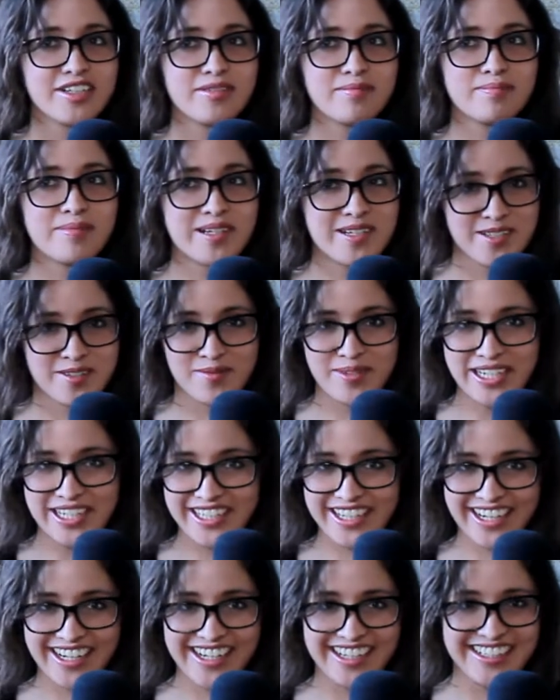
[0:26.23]
But we
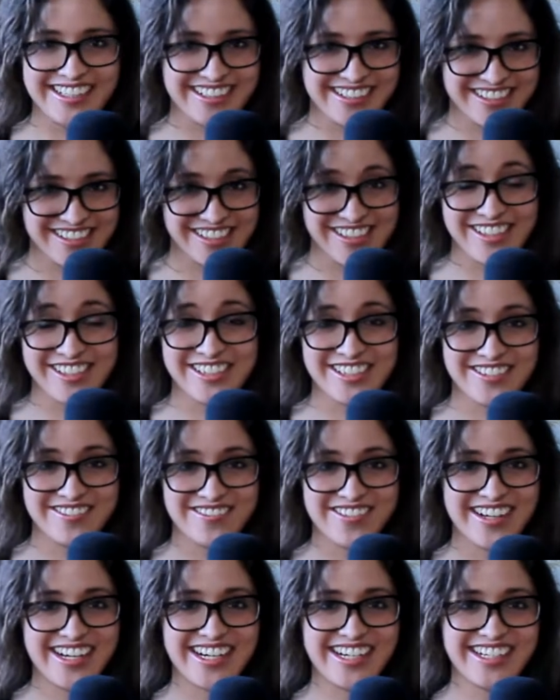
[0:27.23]
can
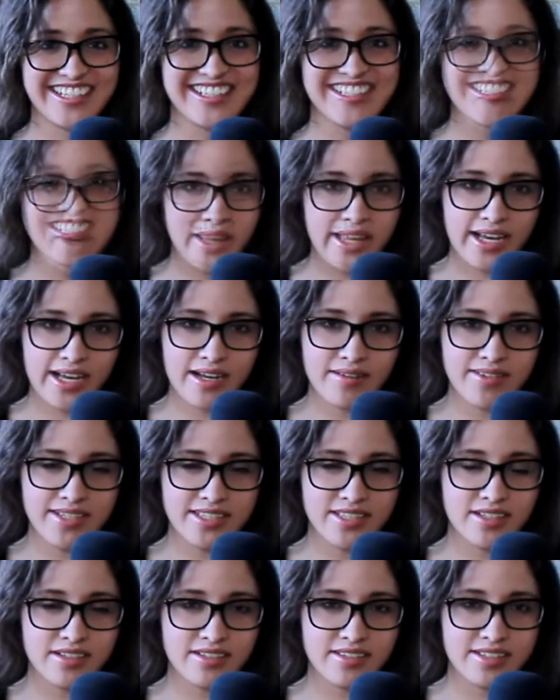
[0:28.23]
justify it with
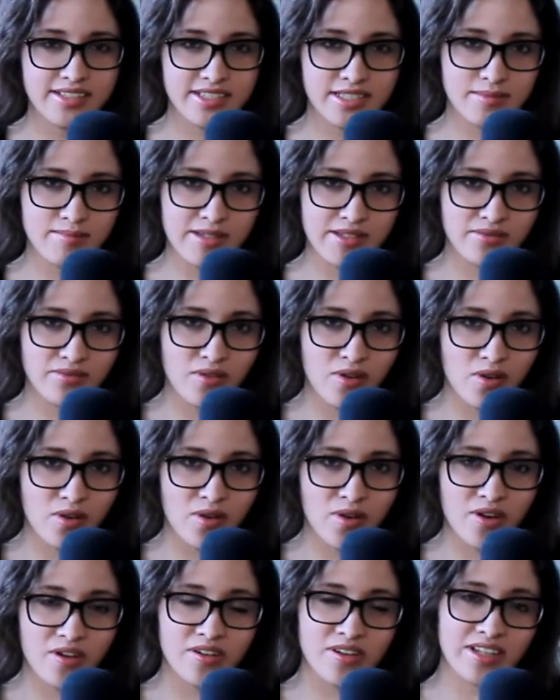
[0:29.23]
having done this
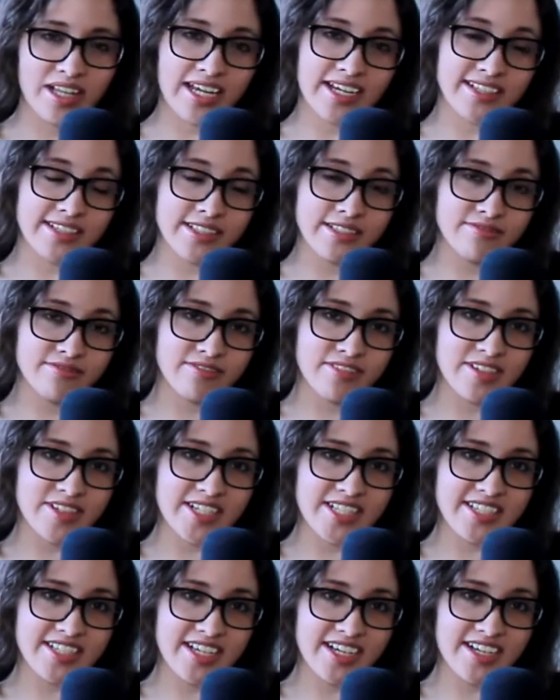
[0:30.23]
before, or like Jim Ferry
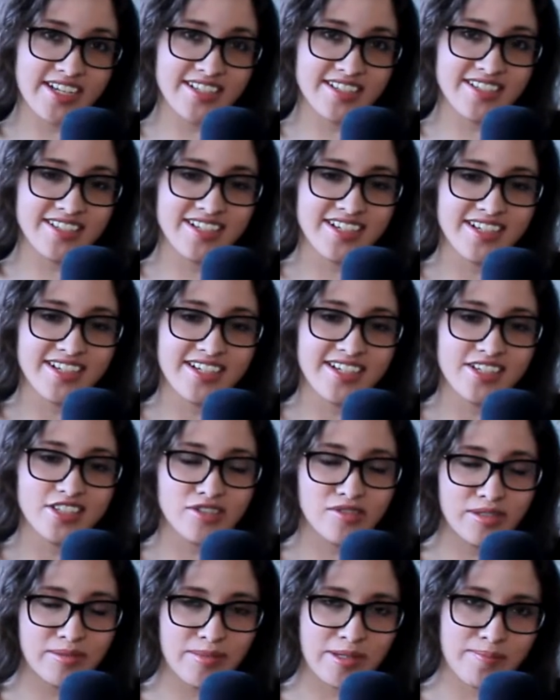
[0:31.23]
says,
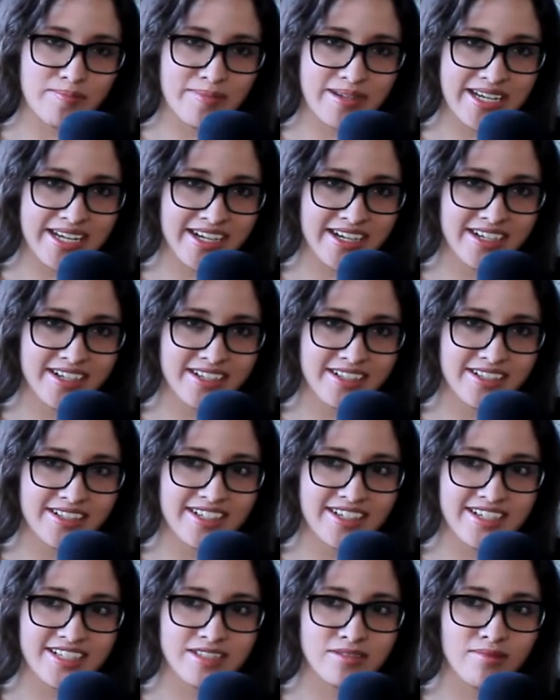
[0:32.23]
dreaming big
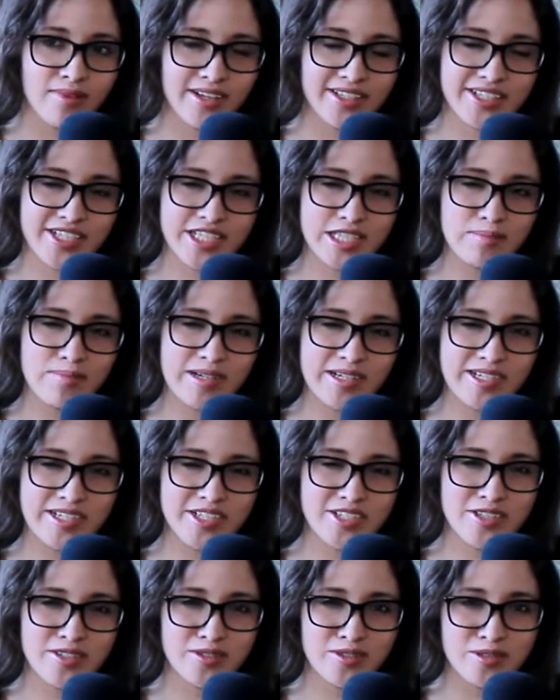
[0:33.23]
is what
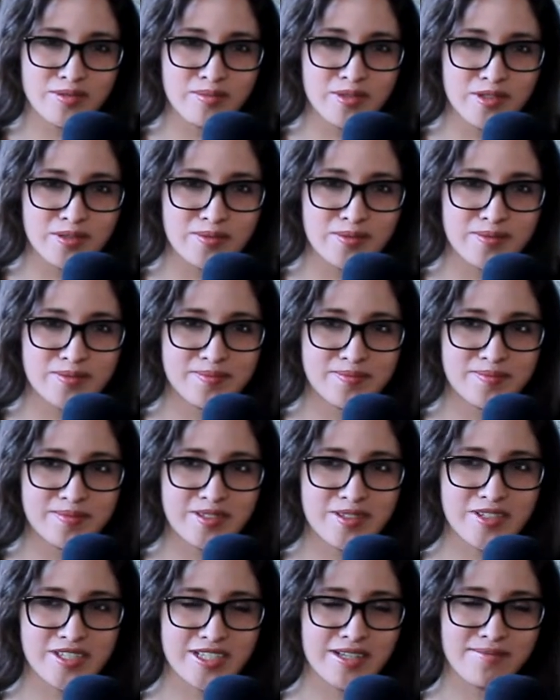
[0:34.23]
inspires you to move,
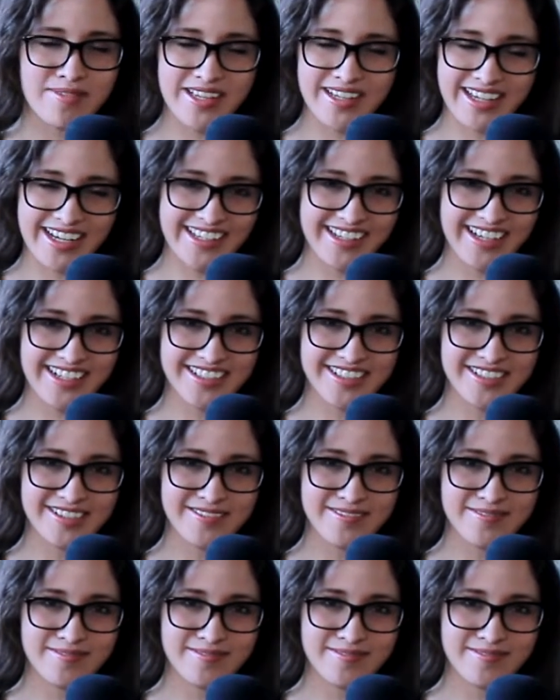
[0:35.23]
or something like that.